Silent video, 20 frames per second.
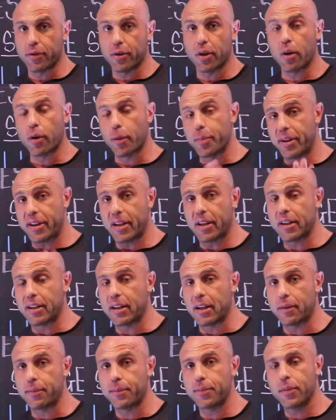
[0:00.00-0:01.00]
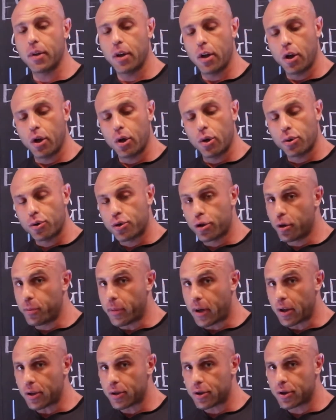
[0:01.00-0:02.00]
I'll repeat that again. Too
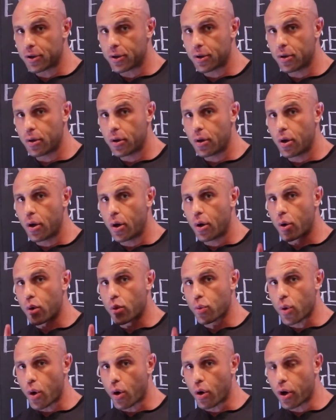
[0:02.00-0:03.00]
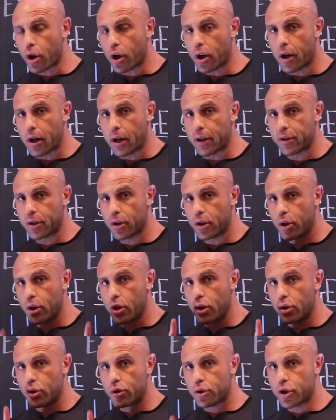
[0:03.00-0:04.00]
much, wrong kind,
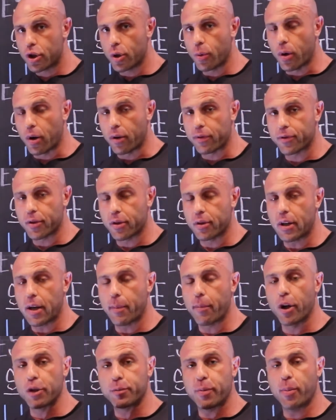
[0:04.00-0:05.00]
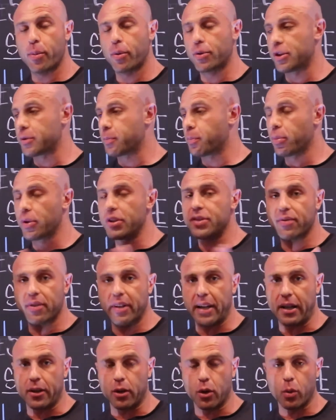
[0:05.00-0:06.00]
too often. And most people are just blissfully
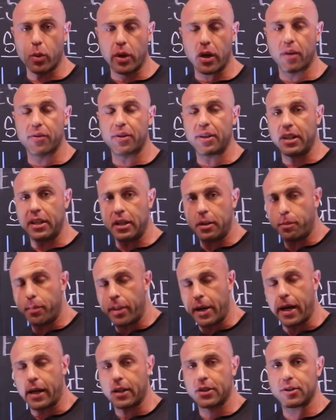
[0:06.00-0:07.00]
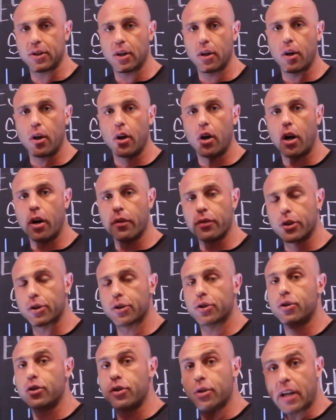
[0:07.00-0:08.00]
unaware of the impact of the
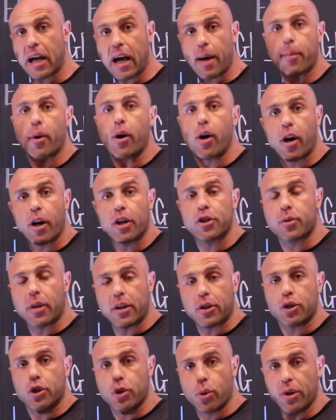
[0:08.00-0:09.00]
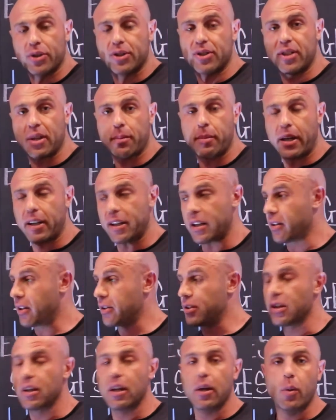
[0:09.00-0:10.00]
carbohydrate choices they're making.
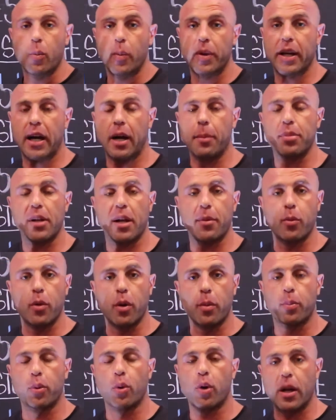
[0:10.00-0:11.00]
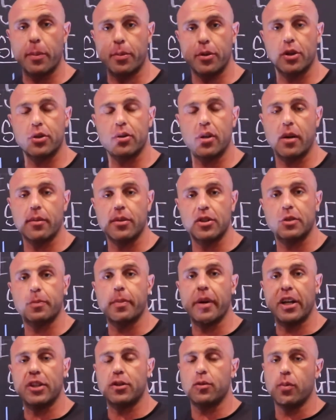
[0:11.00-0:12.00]
And we can't blame them. We were brought up in a time and
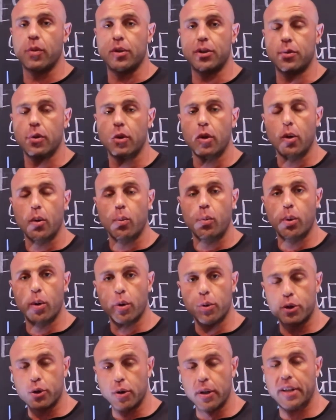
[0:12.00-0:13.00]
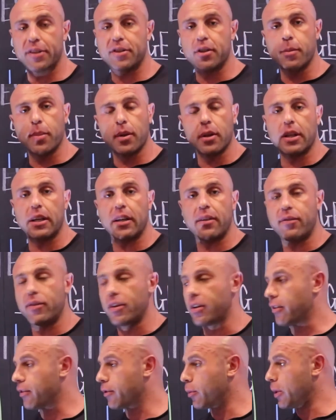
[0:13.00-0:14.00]
space which we were led to believe that
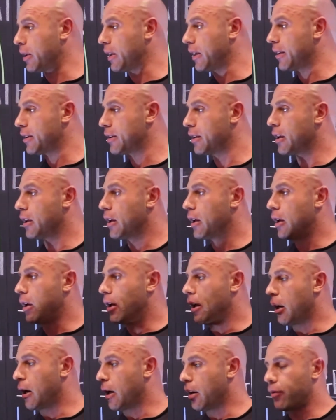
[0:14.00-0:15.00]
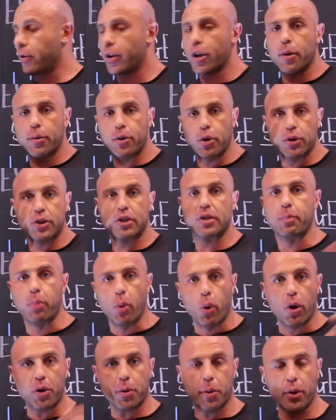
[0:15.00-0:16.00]
if we're going to do
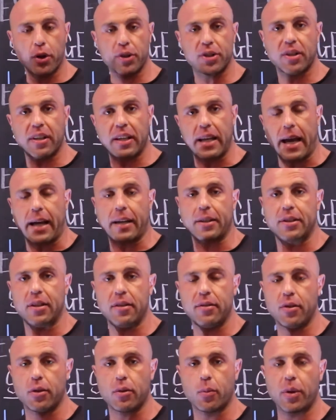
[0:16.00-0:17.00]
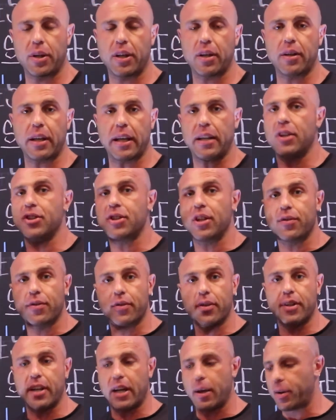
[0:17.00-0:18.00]
sport, we're going to do something active, that we need energy through
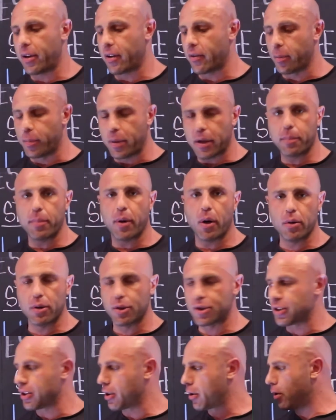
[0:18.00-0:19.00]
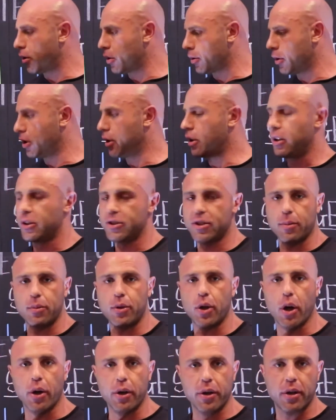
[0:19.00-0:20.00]
the day, we need to have a big bowl of cereal and some
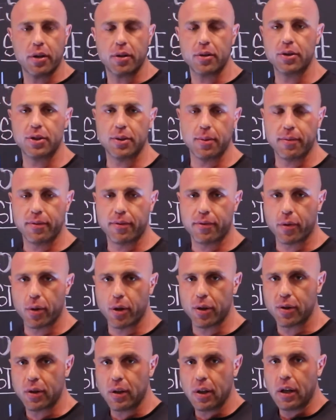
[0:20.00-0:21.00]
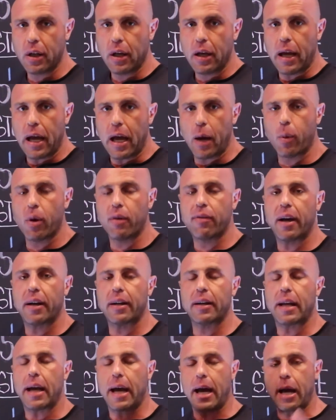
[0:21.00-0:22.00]
yogurt and some fruit, and we've had
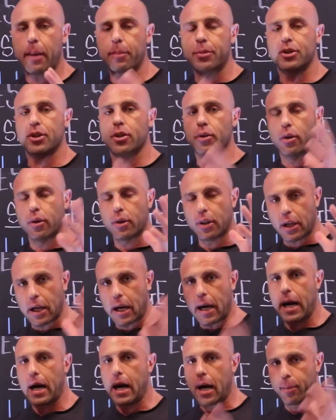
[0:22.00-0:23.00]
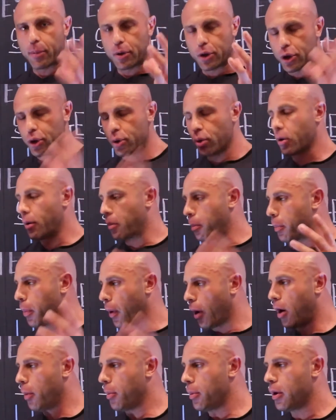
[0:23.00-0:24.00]
an absolute carb and sugar
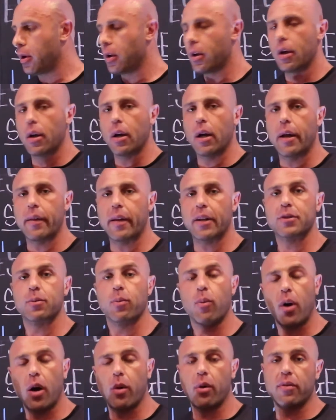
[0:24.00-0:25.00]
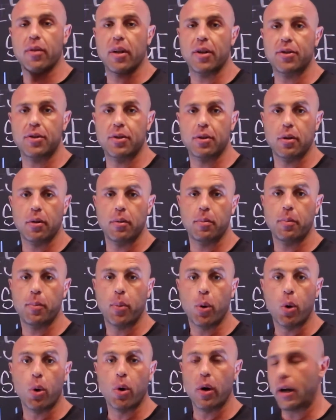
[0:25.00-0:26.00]
bomb, and that's why we've led to
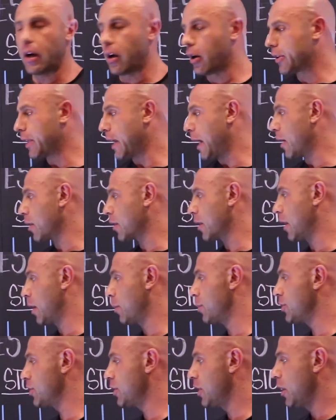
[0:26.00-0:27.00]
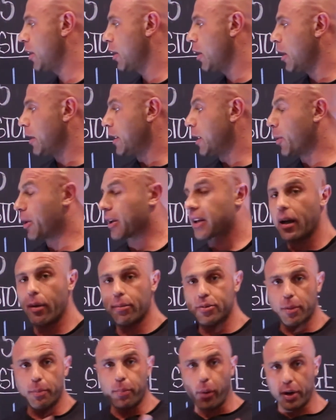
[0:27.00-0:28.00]
poor health outcomes. Now, when it comes
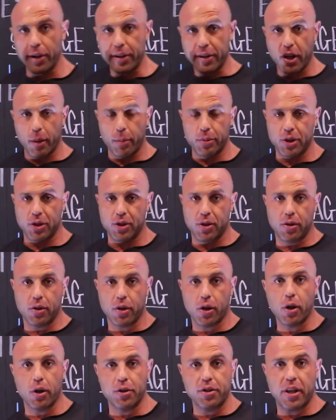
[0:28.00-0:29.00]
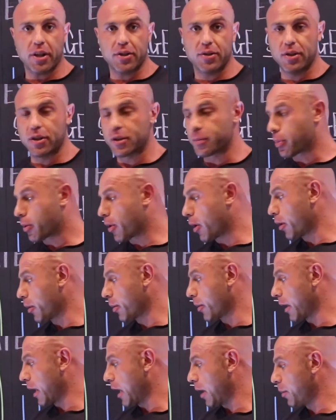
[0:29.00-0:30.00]
to body composition in the context of this
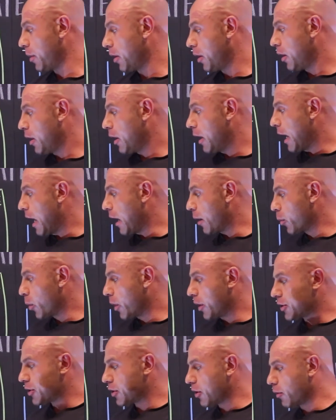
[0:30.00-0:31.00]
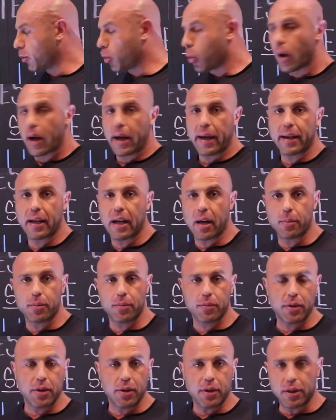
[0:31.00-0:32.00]
program, and we're sort of weighing
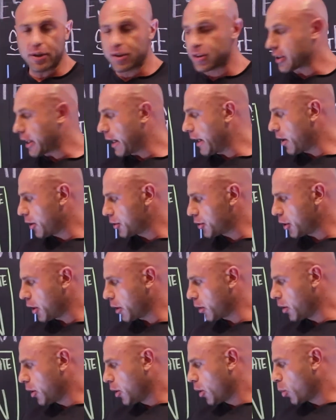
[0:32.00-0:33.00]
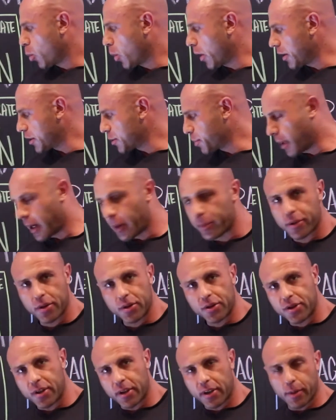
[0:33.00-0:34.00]
up the scales, where does pumpkin
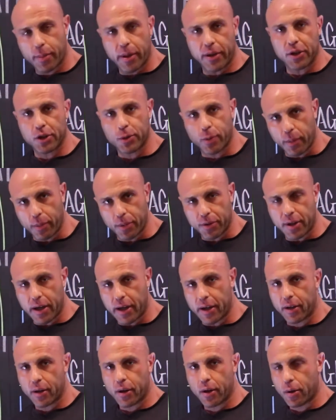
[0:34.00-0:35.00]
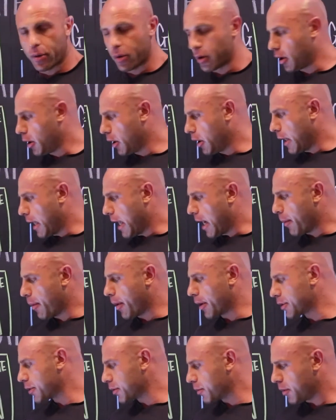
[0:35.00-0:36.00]
sit compared to sweet potato, or how
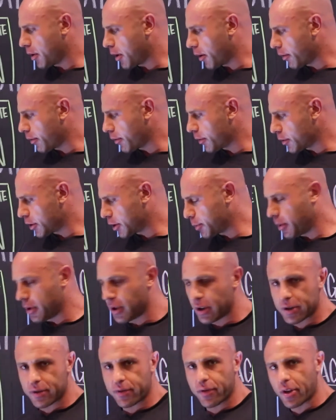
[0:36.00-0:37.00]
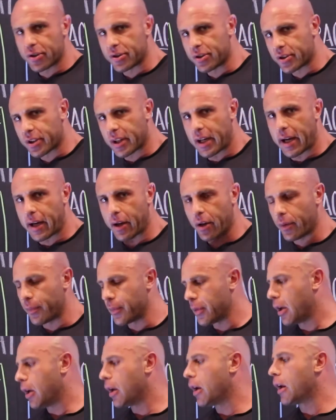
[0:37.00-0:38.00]
much, spinach versus kale,
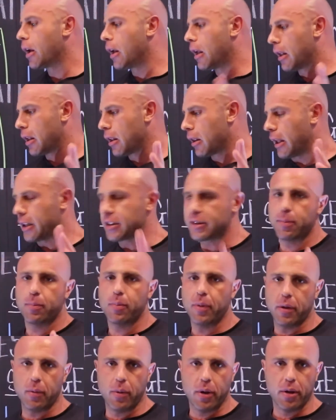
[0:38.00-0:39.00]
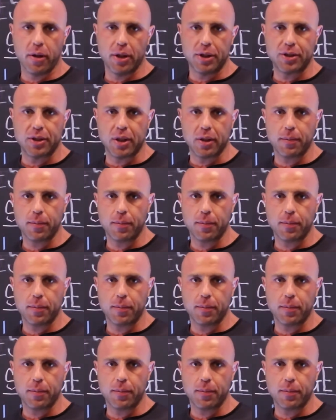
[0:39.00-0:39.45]
let's be realistic.